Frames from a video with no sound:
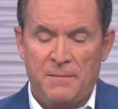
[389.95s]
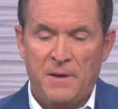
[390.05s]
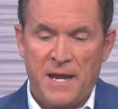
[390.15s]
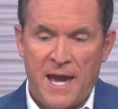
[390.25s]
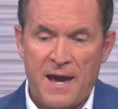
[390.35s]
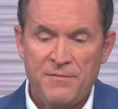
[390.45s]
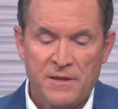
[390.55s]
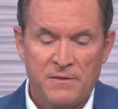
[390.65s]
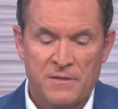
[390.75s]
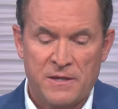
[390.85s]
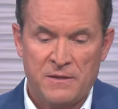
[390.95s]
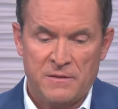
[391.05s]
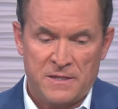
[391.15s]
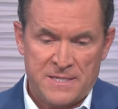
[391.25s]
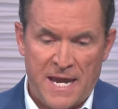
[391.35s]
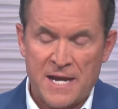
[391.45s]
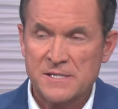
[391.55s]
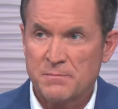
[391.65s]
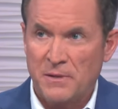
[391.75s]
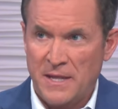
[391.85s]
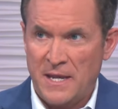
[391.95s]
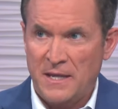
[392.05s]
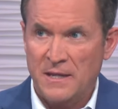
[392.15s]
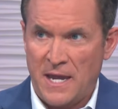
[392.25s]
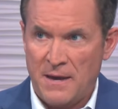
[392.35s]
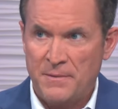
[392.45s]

and then by having the the tax planning